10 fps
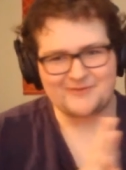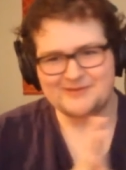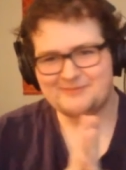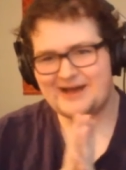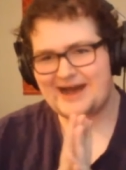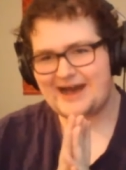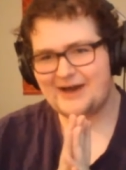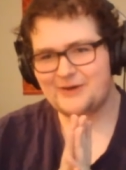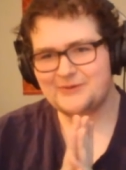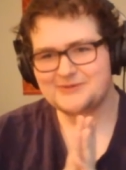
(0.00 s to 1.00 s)
my eye
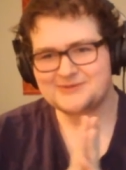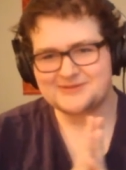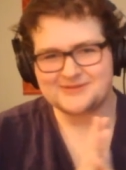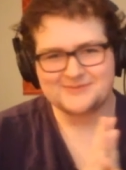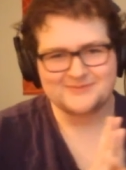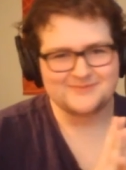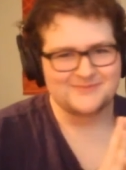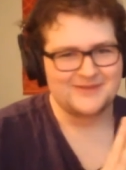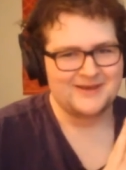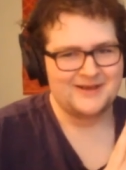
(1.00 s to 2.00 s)
holes.
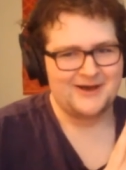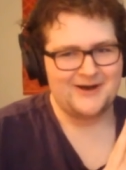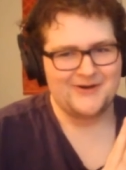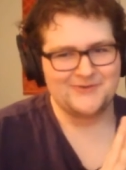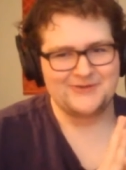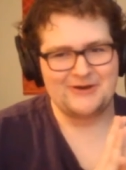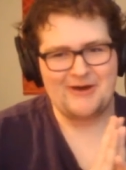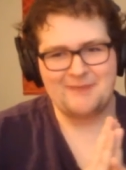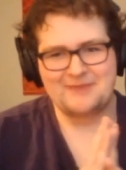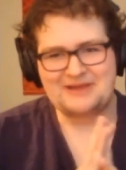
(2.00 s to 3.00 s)
Oh no,
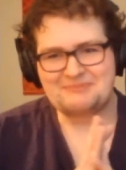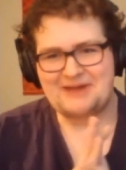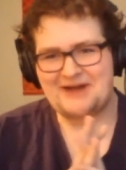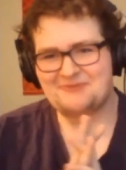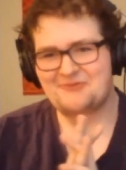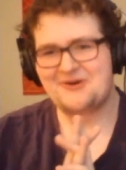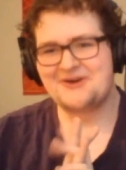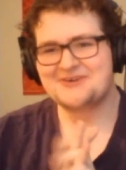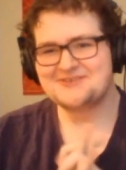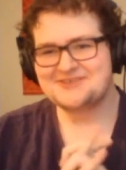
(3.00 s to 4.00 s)
I made mine
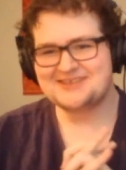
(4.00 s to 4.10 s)
worse.